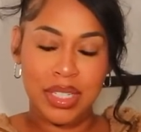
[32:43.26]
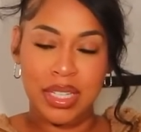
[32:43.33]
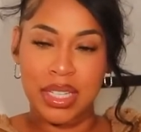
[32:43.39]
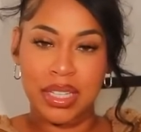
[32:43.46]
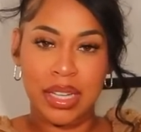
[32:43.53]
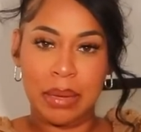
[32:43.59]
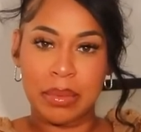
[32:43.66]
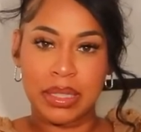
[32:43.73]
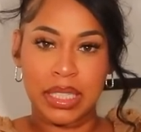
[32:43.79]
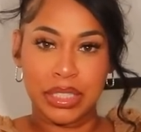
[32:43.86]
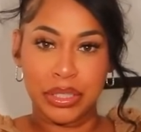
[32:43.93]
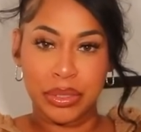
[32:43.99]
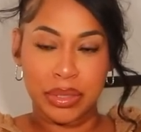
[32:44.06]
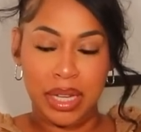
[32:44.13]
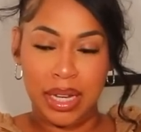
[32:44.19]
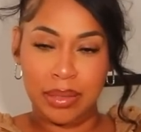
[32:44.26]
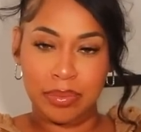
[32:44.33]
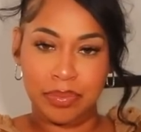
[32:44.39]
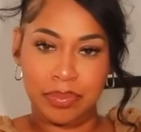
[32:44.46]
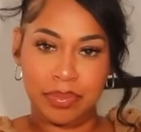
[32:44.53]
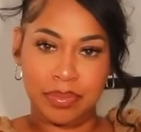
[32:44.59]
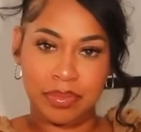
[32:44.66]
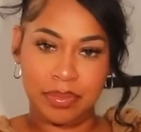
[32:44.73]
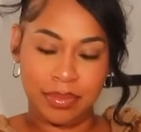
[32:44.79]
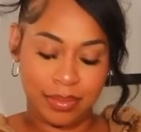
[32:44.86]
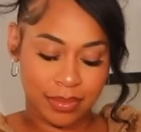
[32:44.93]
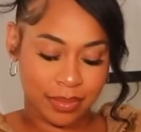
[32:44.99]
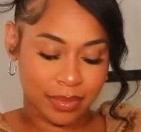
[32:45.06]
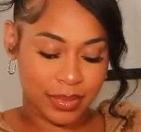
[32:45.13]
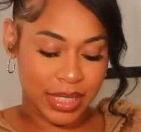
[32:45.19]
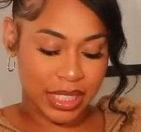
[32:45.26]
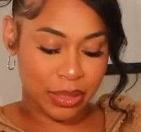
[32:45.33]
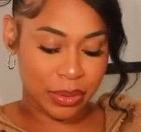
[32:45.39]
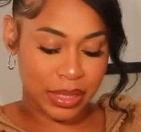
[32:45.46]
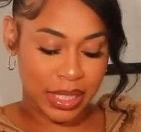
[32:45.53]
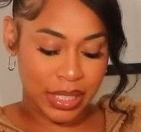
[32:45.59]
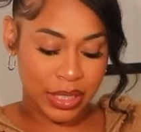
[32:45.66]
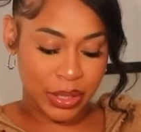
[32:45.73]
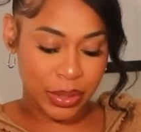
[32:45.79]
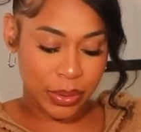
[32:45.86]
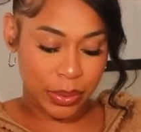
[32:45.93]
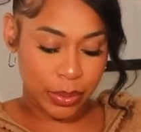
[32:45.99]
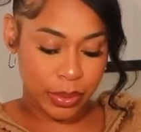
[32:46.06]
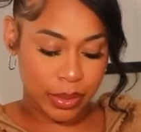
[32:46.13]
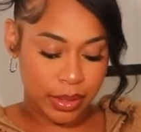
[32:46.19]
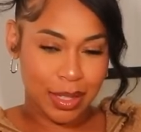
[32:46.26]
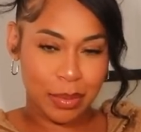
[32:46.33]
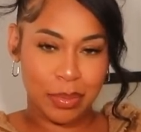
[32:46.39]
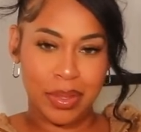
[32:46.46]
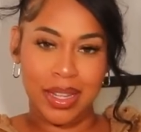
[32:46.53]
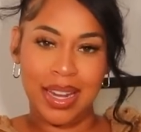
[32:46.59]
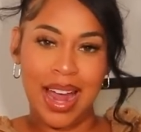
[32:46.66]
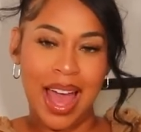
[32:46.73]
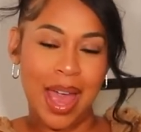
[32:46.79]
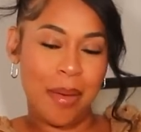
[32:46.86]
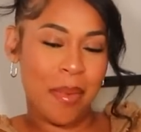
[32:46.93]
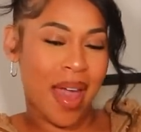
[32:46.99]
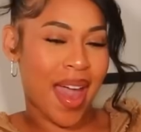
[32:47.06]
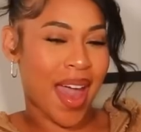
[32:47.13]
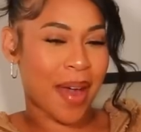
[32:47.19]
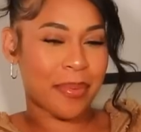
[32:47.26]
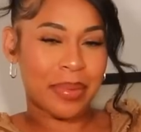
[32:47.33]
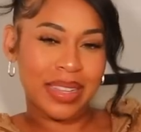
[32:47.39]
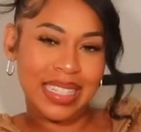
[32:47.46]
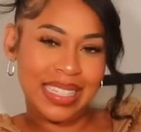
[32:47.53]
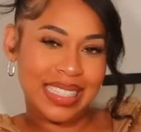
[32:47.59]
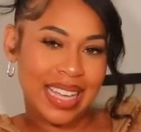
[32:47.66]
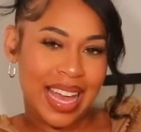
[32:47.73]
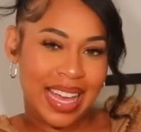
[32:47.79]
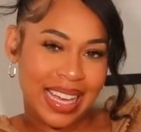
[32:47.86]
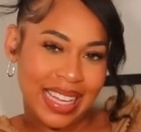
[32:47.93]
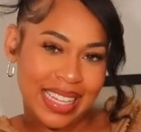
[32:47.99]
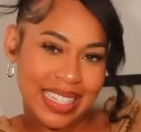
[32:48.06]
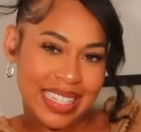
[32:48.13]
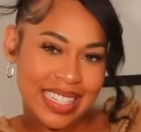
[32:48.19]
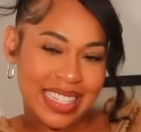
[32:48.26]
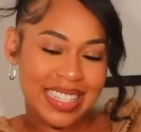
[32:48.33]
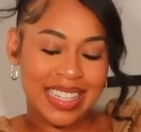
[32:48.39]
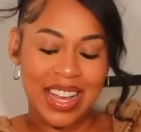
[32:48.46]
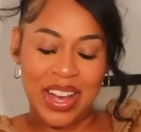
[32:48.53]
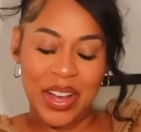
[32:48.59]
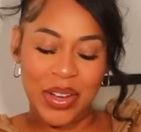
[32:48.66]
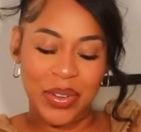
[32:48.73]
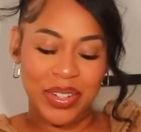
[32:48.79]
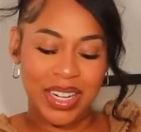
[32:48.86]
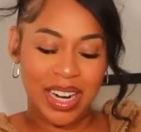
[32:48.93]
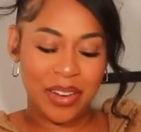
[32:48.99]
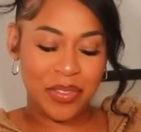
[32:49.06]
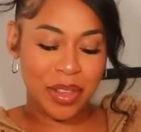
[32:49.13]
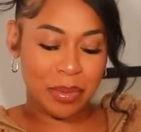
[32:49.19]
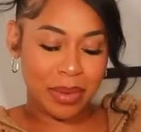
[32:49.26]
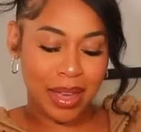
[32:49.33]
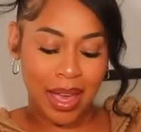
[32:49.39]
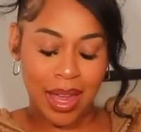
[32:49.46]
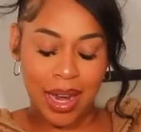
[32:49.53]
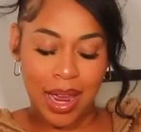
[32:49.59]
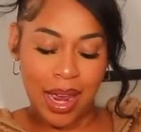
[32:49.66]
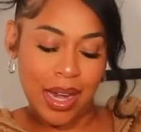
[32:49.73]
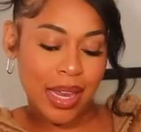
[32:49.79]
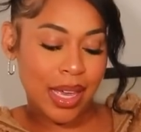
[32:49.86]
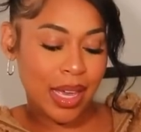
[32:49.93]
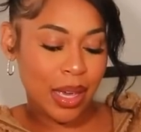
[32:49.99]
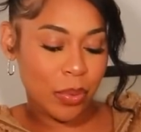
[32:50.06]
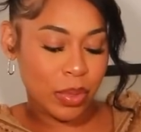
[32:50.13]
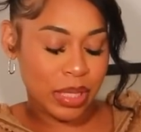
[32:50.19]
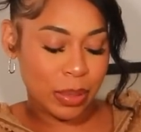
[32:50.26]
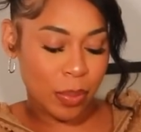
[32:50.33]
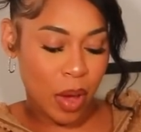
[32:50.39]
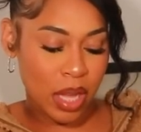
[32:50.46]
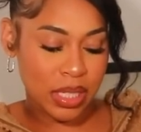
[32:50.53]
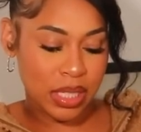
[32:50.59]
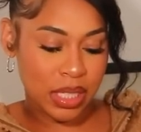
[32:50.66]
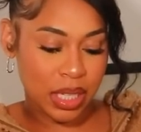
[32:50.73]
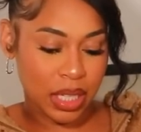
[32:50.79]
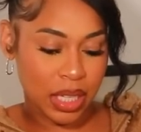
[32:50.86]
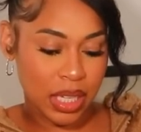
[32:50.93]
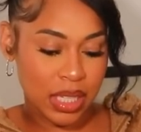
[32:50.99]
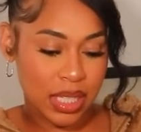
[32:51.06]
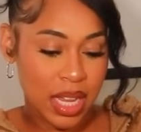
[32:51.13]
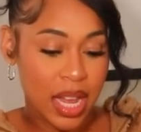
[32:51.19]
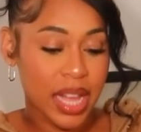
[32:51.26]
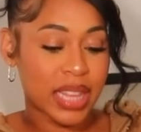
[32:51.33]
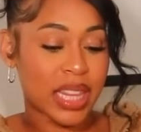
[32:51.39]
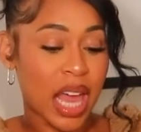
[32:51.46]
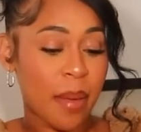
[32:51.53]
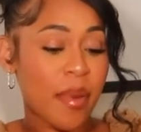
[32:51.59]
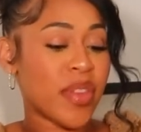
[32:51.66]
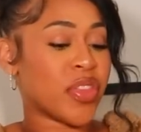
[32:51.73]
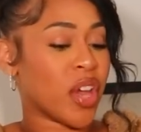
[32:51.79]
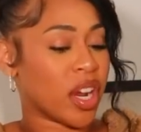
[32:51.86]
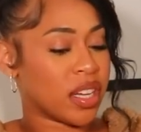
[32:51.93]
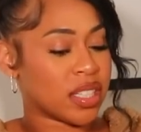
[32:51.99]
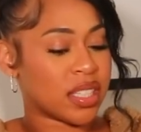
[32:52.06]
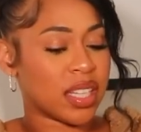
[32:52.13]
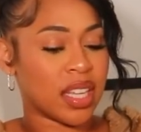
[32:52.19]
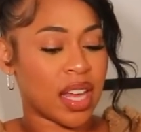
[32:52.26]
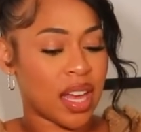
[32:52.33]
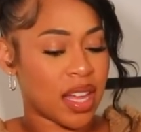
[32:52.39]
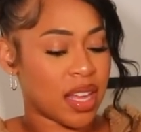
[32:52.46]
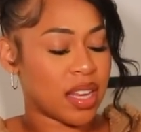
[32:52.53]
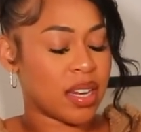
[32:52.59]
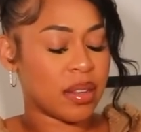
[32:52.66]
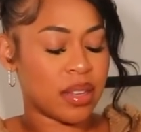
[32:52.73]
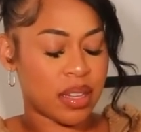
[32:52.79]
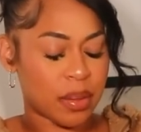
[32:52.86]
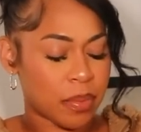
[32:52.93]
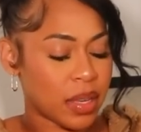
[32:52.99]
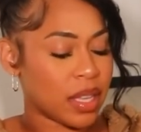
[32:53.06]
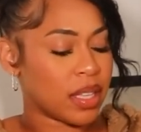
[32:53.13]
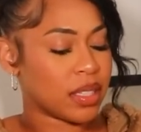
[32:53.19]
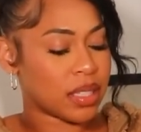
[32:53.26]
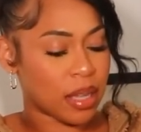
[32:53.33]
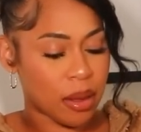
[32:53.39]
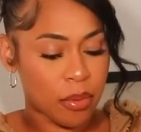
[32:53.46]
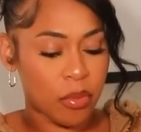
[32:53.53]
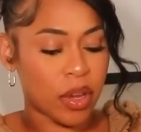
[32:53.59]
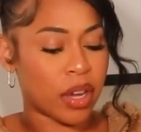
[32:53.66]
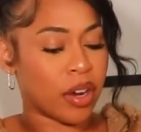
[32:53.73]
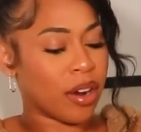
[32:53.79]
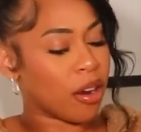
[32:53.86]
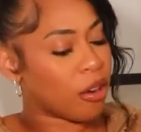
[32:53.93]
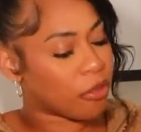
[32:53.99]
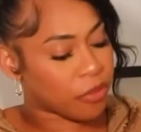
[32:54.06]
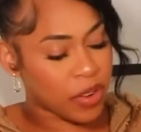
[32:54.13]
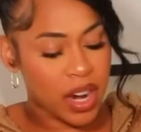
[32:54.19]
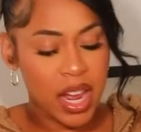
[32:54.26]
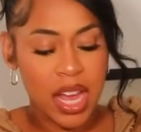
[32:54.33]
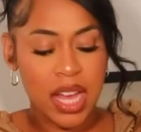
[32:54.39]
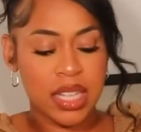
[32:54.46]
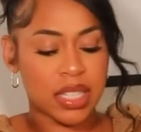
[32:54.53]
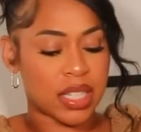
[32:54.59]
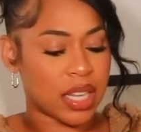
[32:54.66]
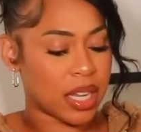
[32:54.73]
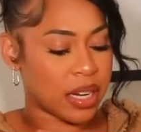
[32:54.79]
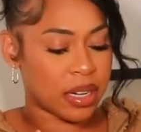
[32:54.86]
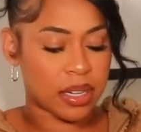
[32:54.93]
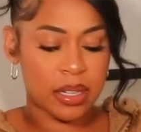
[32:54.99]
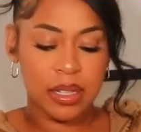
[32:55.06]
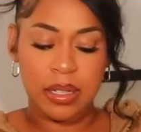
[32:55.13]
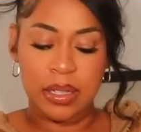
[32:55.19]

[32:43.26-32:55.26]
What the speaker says: I mean, they do that. That's what they do. But I am happily taken, so none of them get any responses. They be thirsty, and it be some with girlfriends, and